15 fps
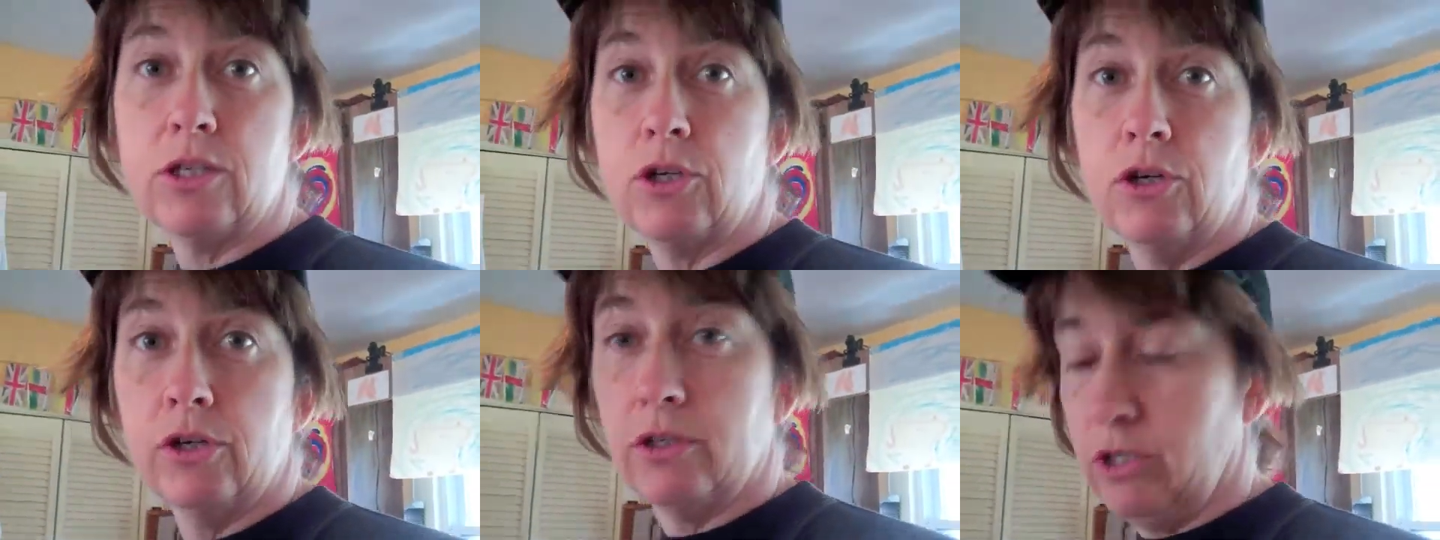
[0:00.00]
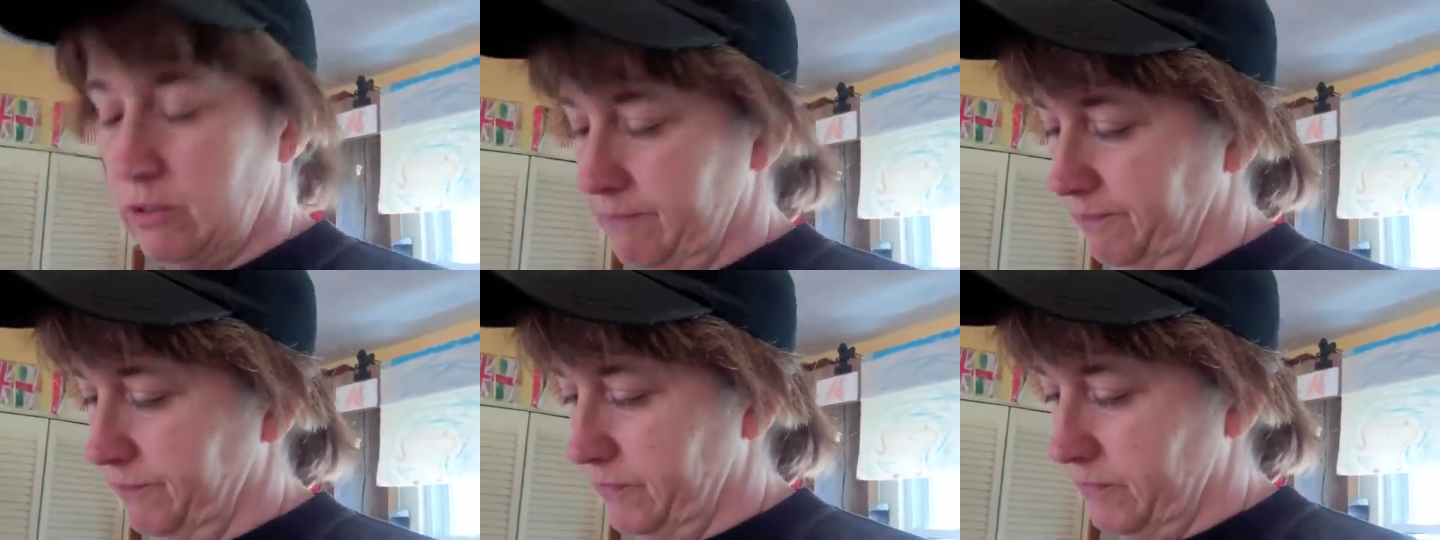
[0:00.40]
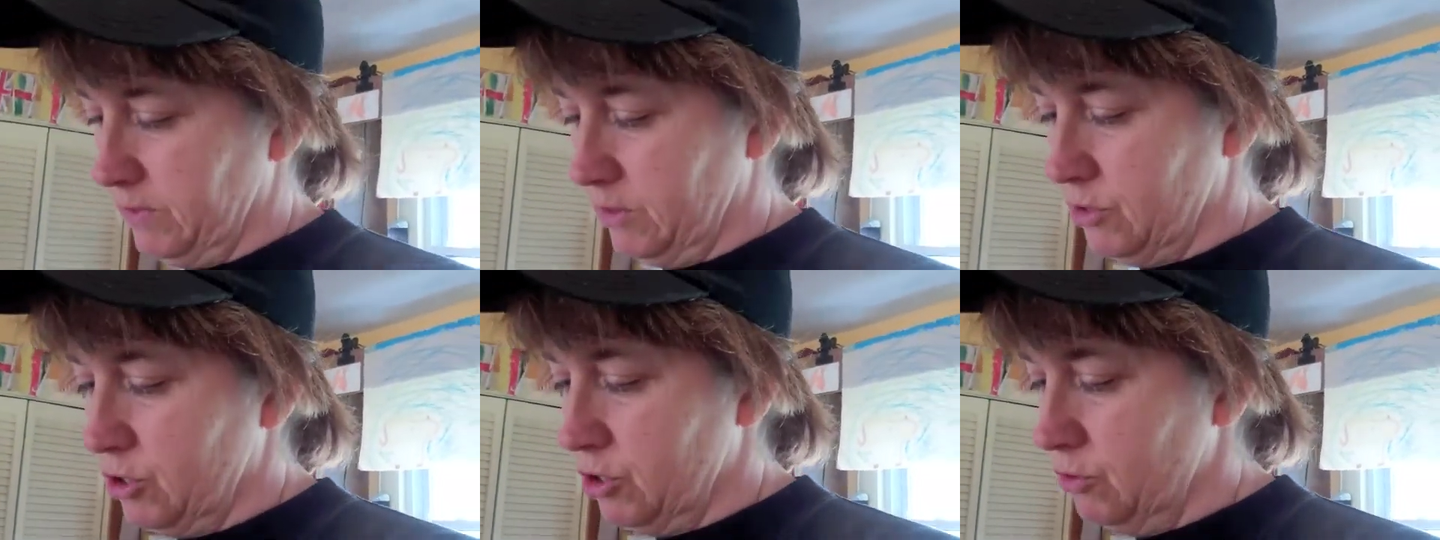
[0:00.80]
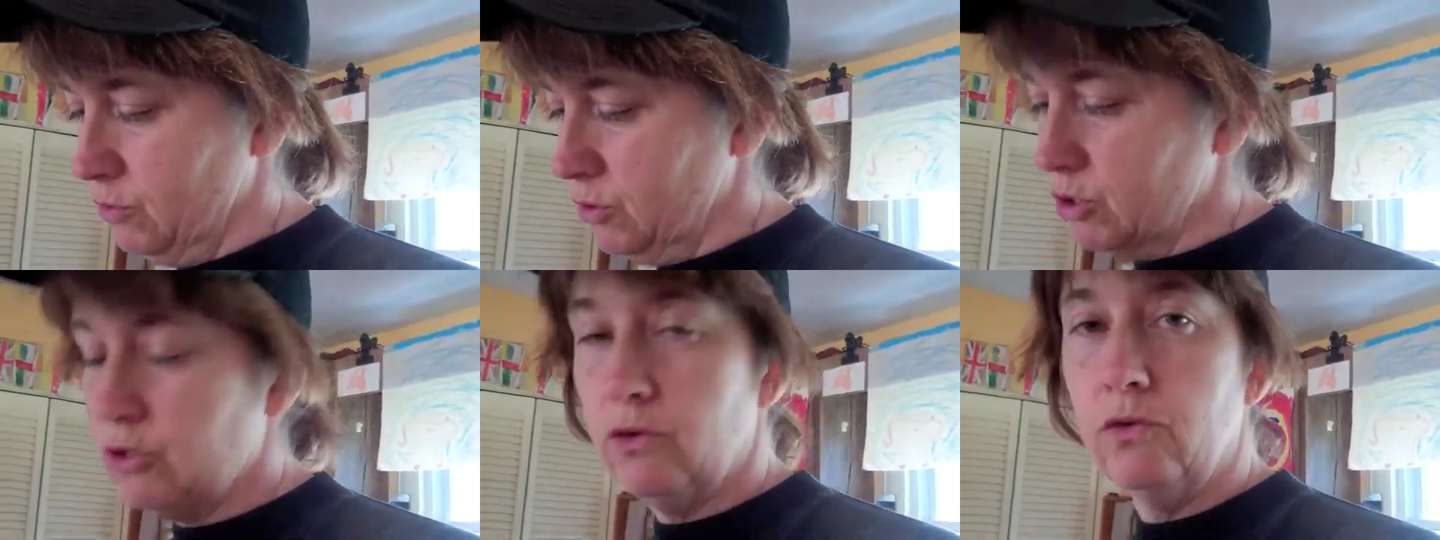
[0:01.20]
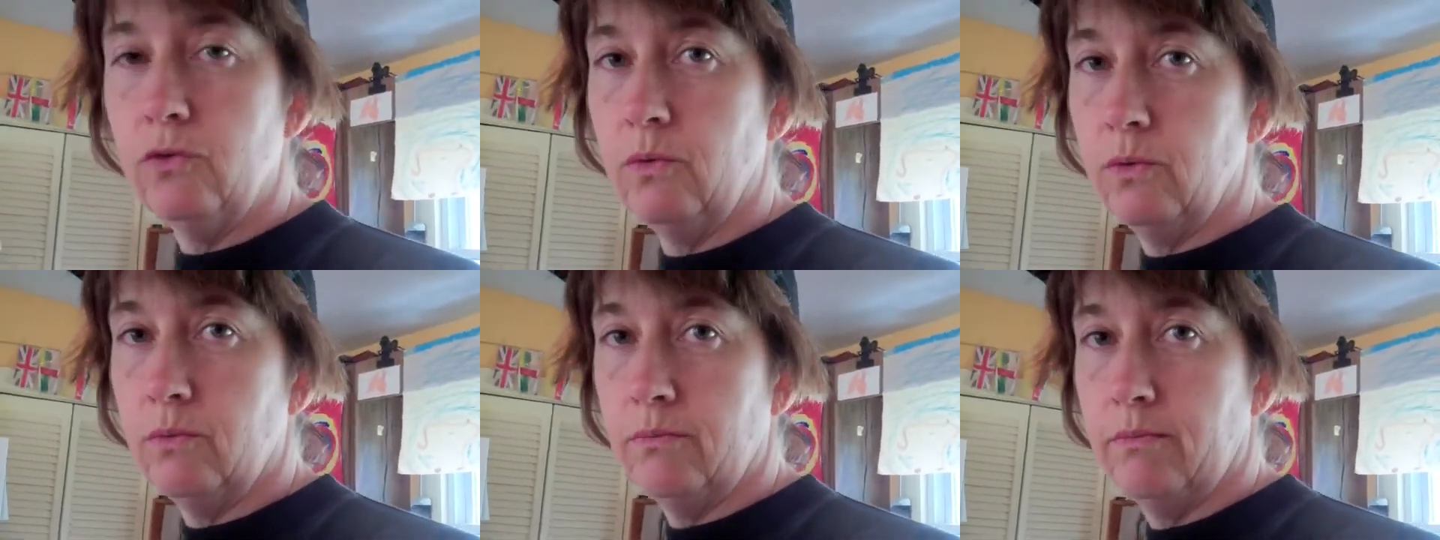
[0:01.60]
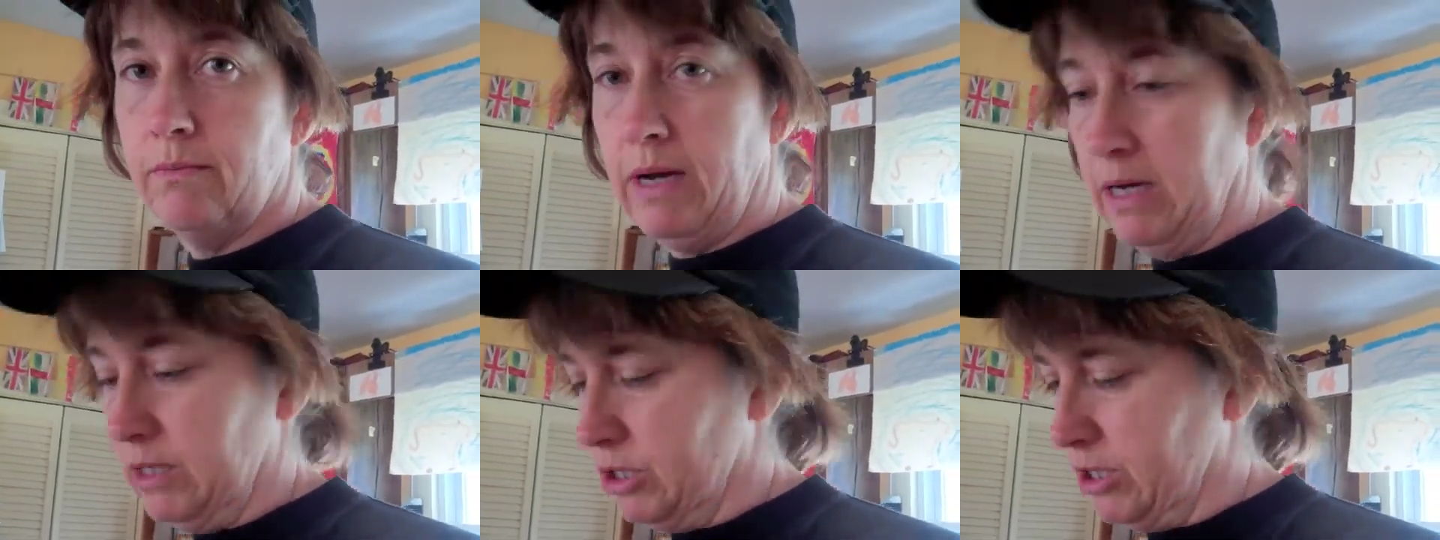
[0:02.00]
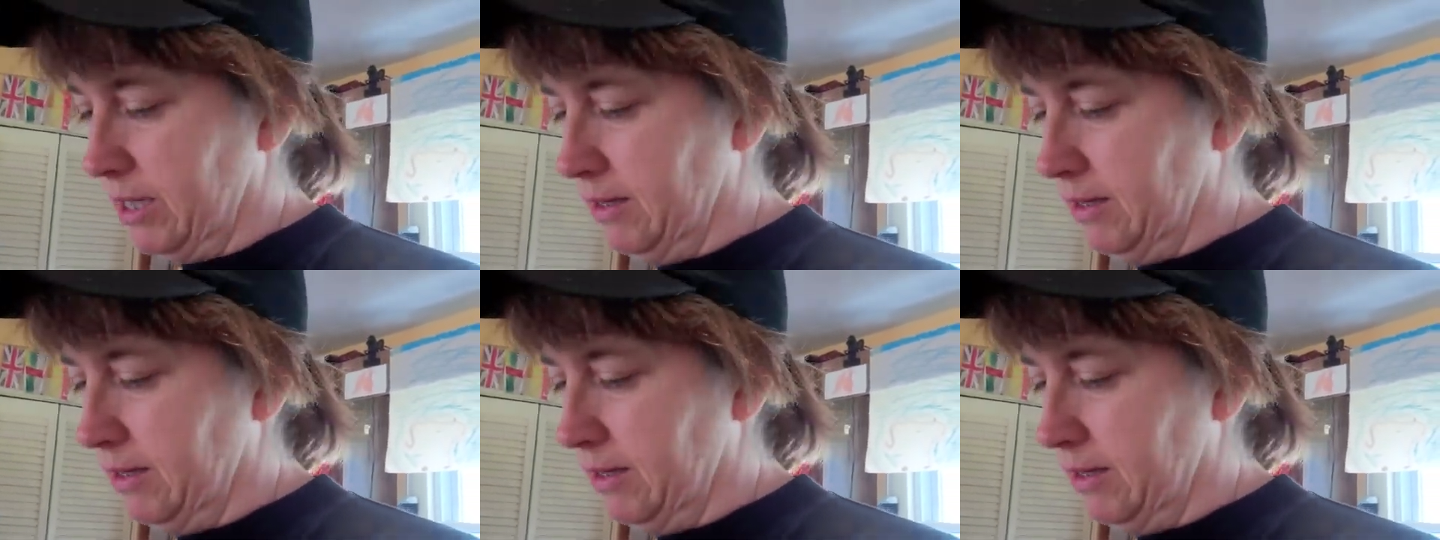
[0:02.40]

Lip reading: cooked too much.